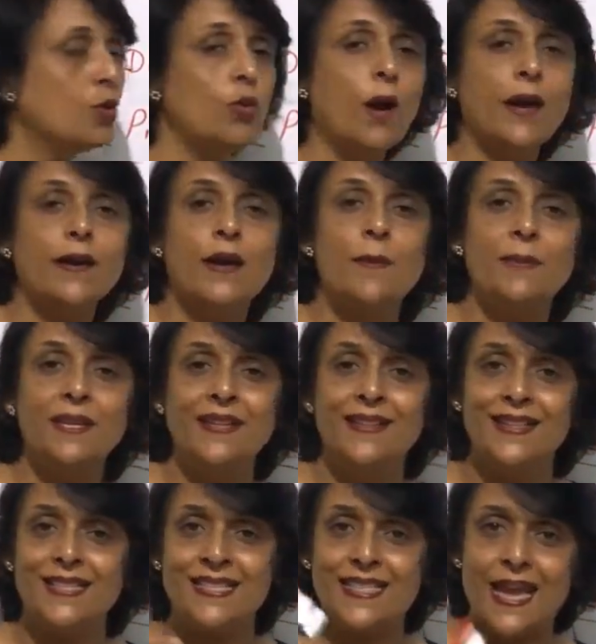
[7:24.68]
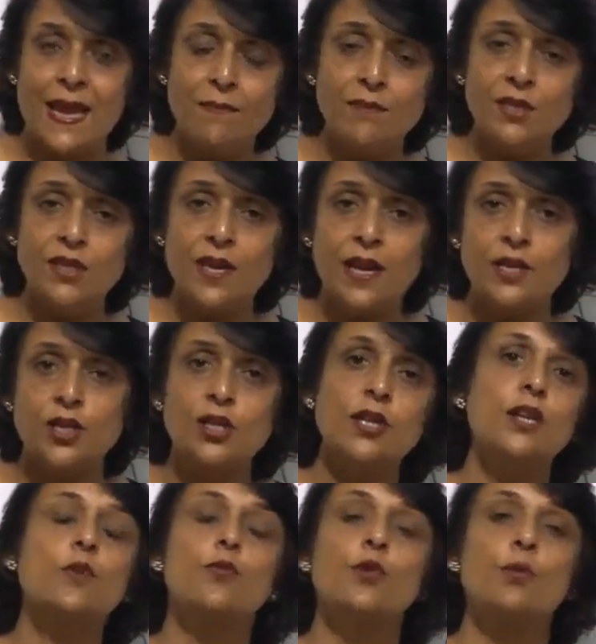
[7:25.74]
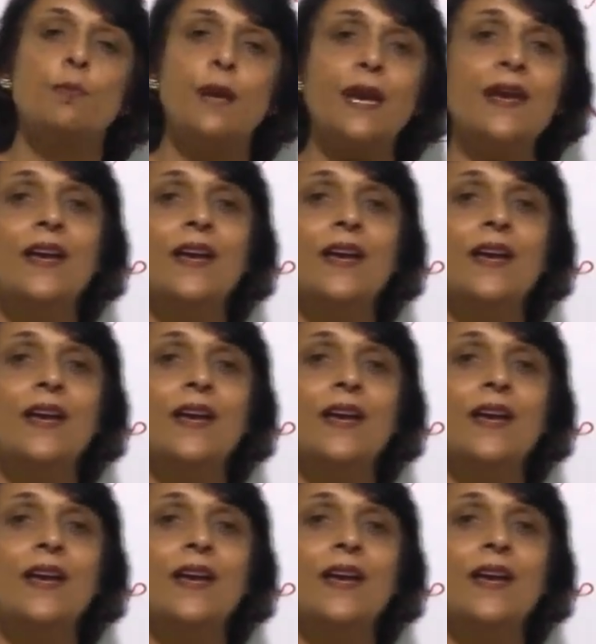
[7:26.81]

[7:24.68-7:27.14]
two are coming in the same direction, it would be